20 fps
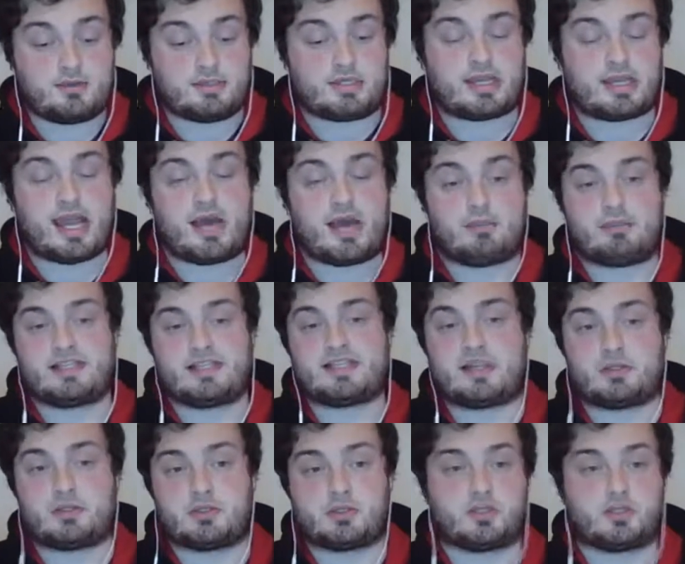You can't be
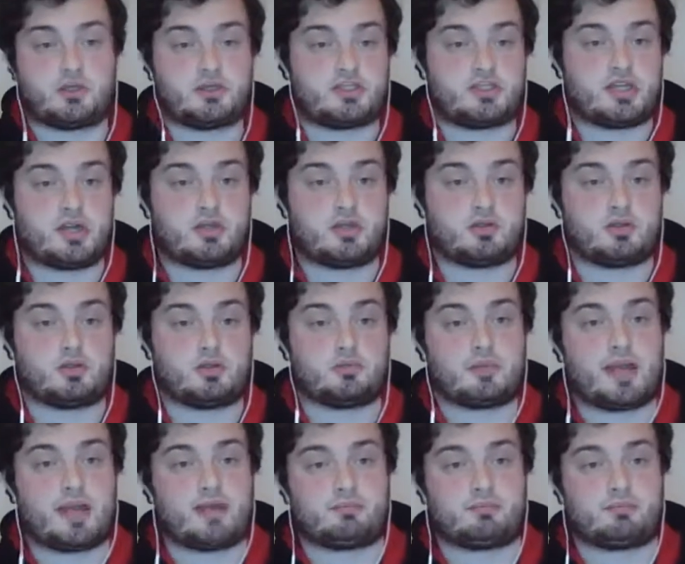second choice at a club